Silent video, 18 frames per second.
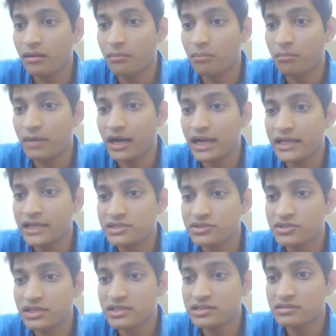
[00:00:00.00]
My
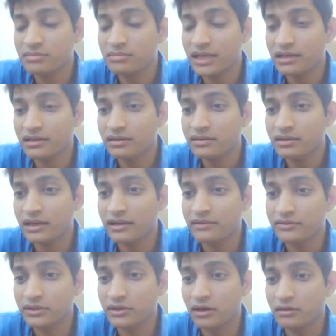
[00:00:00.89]
education background, I
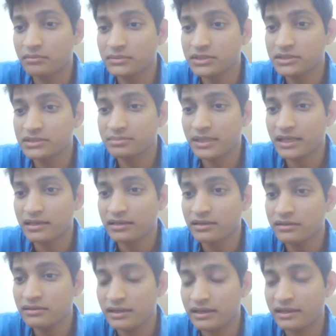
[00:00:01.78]
have a commerce
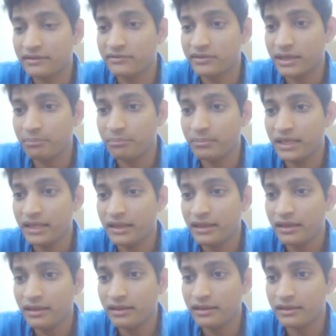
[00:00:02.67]
background. I have an
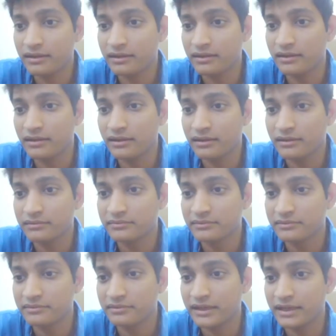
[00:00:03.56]
MBA in
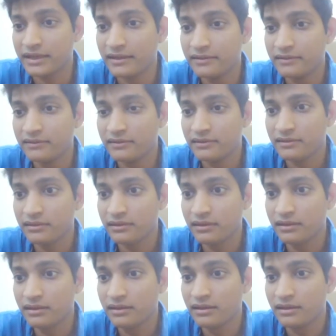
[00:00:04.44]
finance,
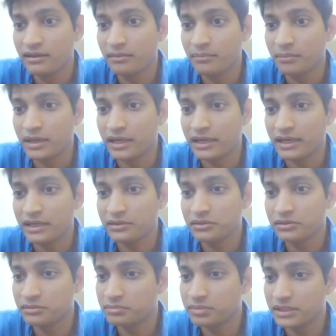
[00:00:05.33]
but I
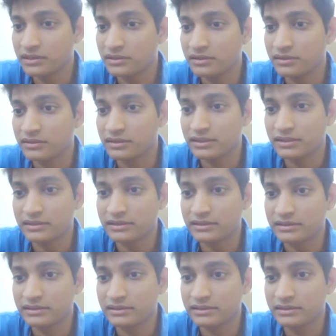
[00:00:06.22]
don't particularly